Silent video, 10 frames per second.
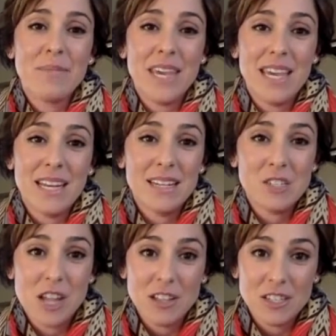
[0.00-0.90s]
in
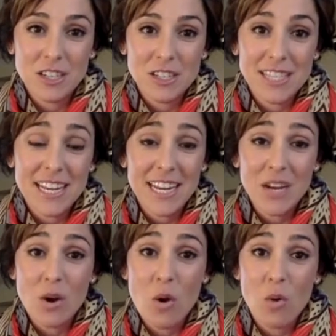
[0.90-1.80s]
shelters that
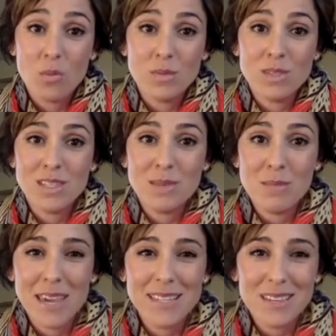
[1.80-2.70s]
need homes. It's
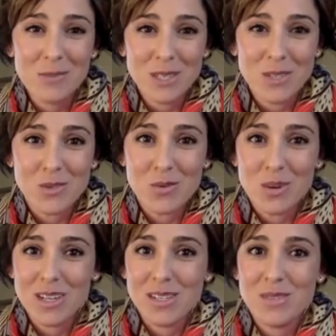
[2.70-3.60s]
amazing what
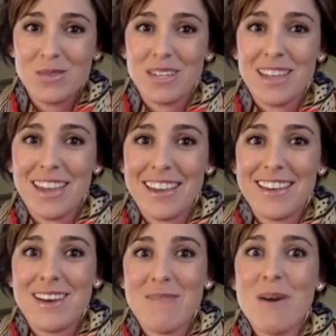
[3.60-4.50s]
stories you can like
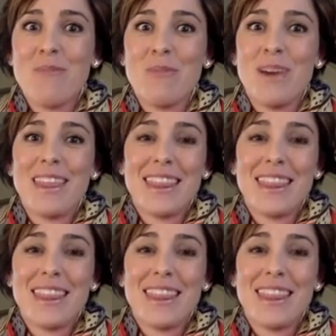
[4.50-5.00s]
come up with.